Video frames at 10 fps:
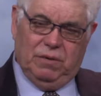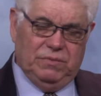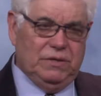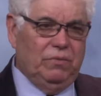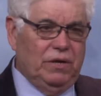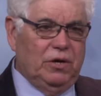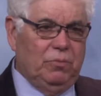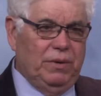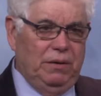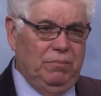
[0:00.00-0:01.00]
comes in with an
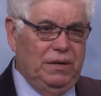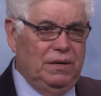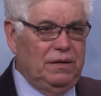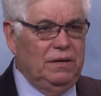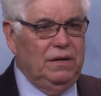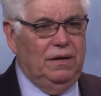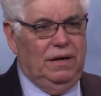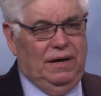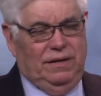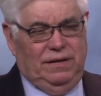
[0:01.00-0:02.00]
opening bid
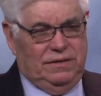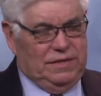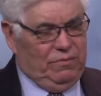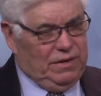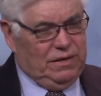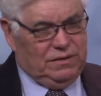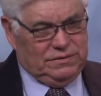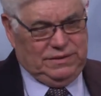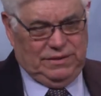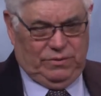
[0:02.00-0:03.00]
and then they say,
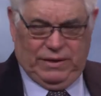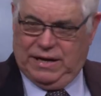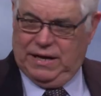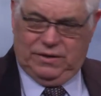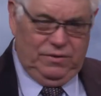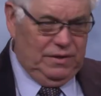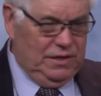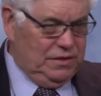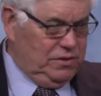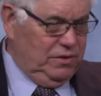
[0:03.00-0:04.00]
well, you know, we can't do
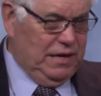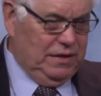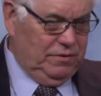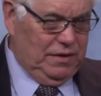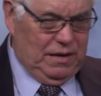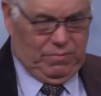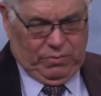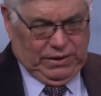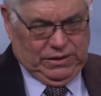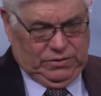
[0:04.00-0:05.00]
this, you can't do that,
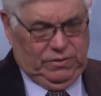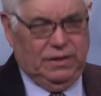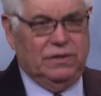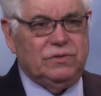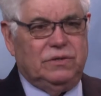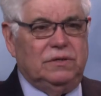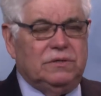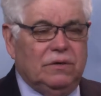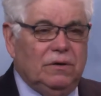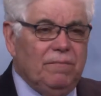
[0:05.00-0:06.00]
but we can do this. And
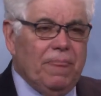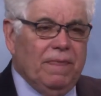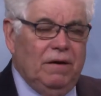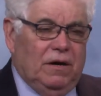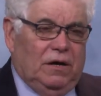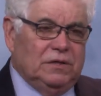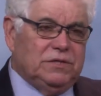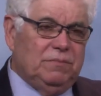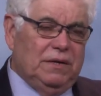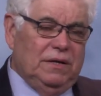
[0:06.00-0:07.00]
so
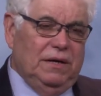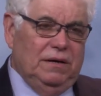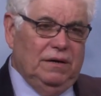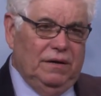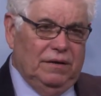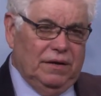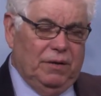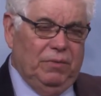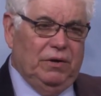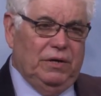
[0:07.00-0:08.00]
ultimately, uh, the
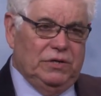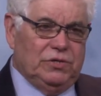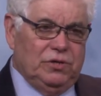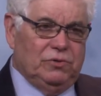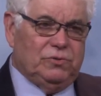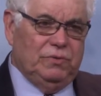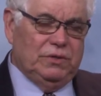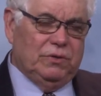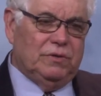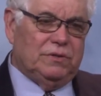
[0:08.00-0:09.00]
communities chose to
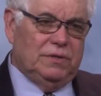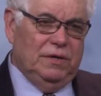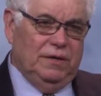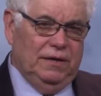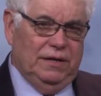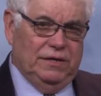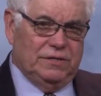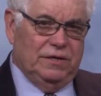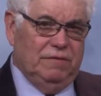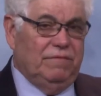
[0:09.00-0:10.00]
endorse the, the
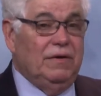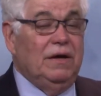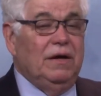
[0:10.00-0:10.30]
initiative